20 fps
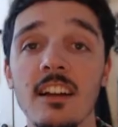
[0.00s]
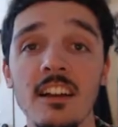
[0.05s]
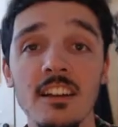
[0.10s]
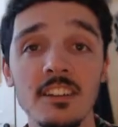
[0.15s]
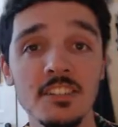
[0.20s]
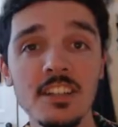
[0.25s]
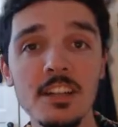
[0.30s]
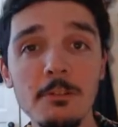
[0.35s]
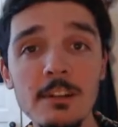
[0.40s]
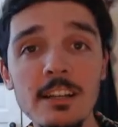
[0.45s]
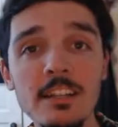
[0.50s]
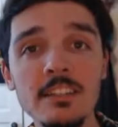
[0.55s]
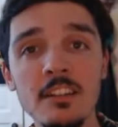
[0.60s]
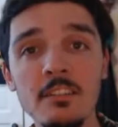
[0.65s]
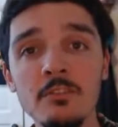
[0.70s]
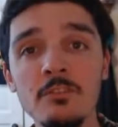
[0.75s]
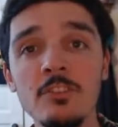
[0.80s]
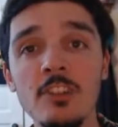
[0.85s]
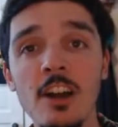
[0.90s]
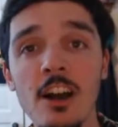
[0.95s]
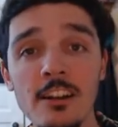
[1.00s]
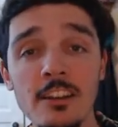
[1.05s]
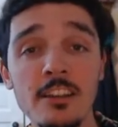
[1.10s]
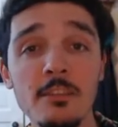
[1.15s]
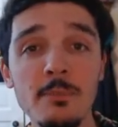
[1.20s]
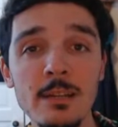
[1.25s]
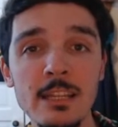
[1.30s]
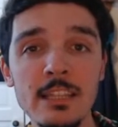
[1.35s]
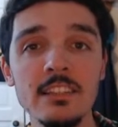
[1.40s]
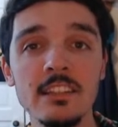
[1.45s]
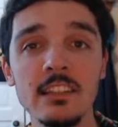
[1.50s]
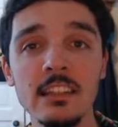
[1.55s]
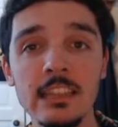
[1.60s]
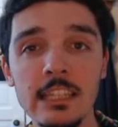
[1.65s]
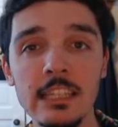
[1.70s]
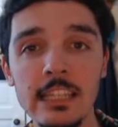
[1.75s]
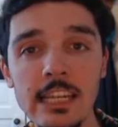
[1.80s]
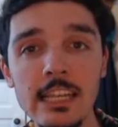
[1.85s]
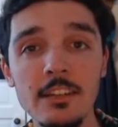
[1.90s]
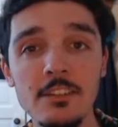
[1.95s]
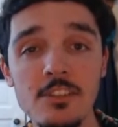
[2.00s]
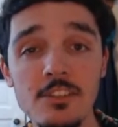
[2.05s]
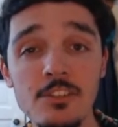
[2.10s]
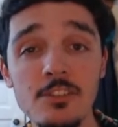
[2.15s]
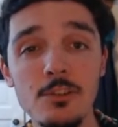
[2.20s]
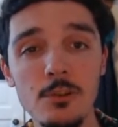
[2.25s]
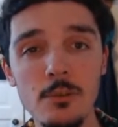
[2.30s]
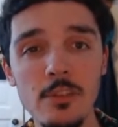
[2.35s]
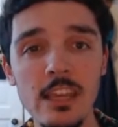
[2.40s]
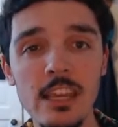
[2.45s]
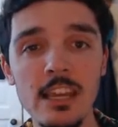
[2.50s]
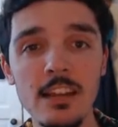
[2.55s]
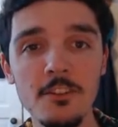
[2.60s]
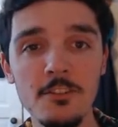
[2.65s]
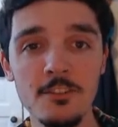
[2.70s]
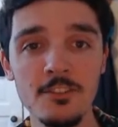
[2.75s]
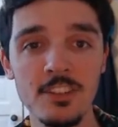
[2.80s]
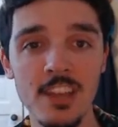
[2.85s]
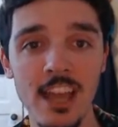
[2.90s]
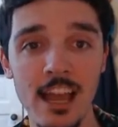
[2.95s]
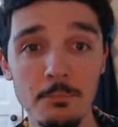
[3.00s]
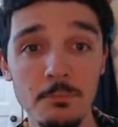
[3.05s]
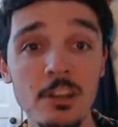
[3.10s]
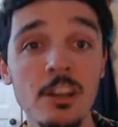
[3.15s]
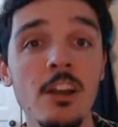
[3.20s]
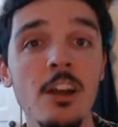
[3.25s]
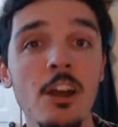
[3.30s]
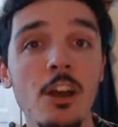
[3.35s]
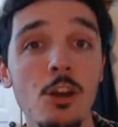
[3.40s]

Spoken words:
A series of documents leaked to The Intercept